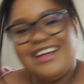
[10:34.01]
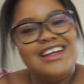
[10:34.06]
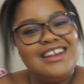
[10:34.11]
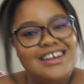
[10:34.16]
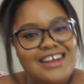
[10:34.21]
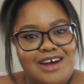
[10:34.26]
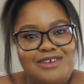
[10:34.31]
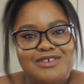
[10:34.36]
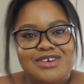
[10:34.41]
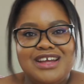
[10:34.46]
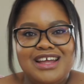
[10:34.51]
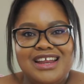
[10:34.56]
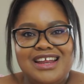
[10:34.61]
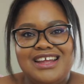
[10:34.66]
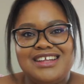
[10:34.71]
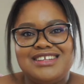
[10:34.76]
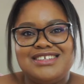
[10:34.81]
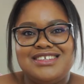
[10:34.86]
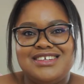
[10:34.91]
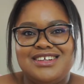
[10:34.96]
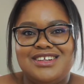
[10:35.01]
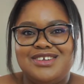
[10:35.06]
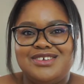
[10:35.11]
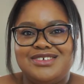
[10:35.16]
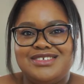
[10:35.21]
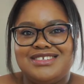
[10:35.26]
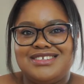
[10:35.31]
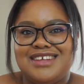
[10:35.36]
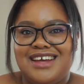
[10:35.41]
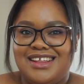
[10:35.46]
Now we're getting into the
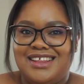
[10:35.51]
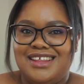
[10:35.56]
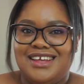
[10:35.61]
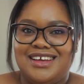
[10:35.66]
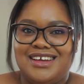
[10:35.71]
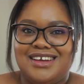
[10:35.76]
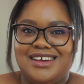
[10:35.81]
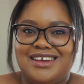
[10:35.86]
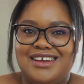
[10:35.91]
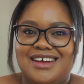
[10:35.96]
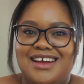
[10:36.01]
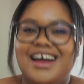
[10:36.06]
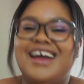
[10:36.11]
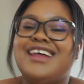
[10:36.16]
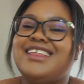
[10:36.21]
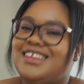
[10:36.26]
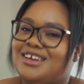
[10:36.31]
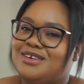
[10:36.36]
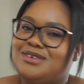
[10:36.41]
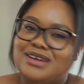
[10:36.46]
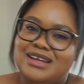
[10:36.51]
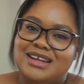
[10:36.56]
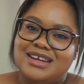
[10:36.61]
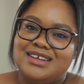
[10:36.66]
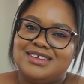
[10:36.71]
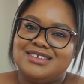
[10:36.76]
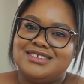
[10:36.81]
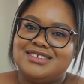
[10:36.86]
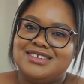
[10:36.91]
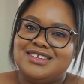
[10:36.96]
clothes. I think we're getting
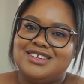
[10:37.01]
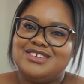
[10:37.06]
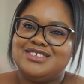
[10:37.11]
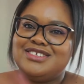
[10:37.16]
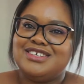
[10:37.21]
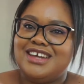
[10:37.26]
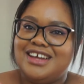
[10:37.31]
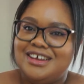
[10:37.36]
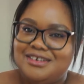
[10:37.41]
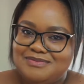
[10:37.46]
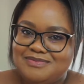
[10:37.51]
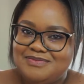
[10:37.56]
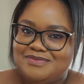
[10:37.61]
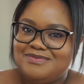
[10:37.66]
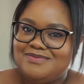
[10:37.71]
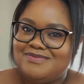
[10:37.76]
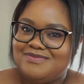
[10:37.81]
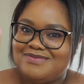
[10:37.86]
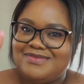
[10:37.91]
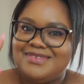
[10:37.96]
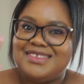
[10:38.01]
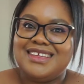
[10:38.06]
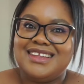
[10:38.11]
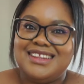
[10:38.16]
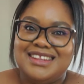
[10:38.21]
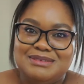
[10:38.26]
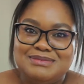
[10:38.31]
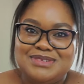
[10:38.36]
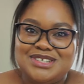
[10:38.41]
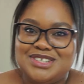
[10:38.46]
into the clothes. Okay,
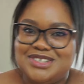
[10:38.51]
let me show